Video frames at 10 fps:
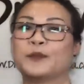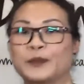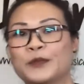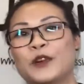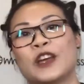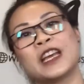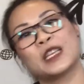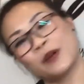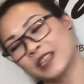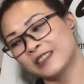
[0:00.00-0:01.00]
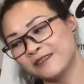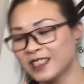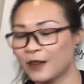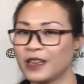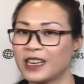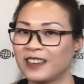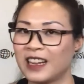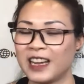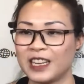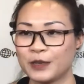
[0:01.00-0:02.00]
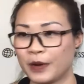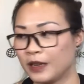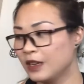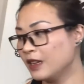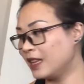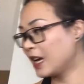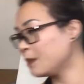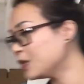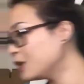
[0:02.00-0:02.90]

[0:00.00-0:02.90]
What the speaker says: for your next present somewhere down the line as well. They come in 2